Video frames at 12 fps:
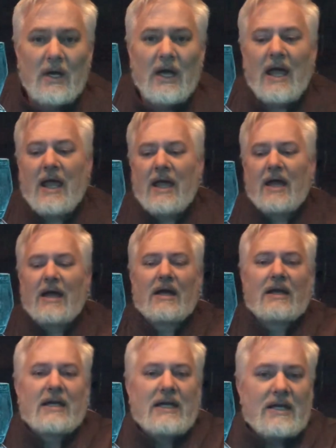and
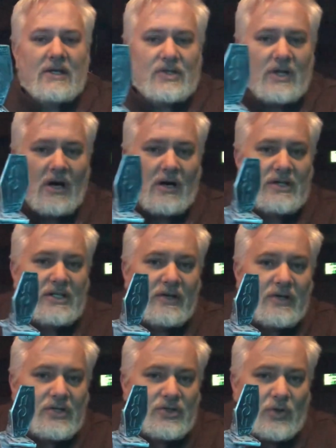he is an R
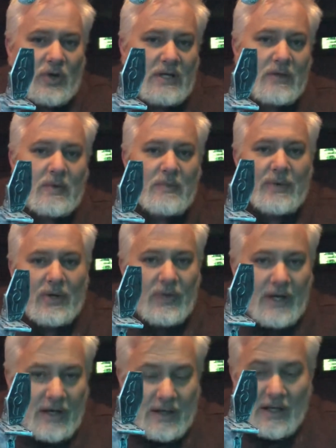series droid that we built
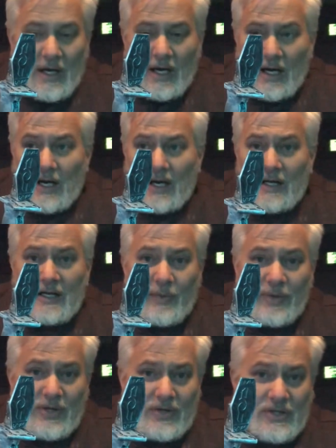there a couple
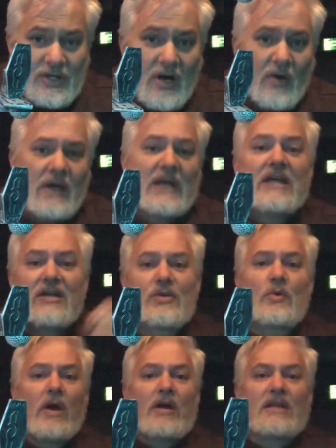years ago, and he is
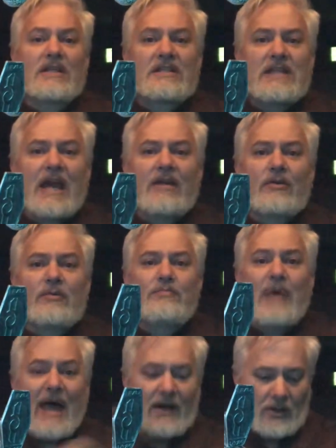wearing the standard
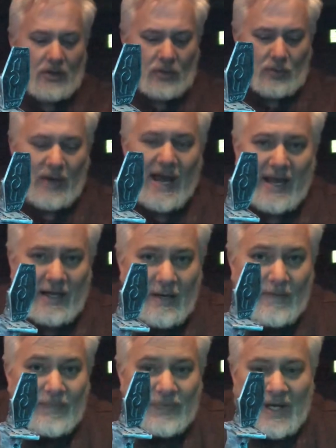battle array.
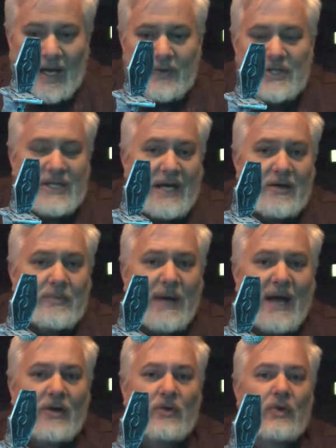The standard
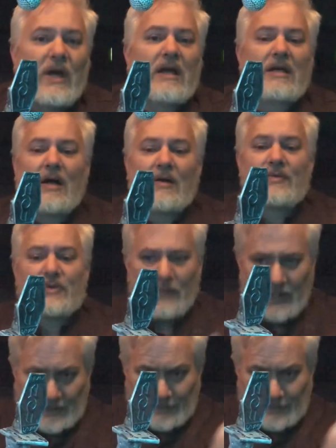battle array comes with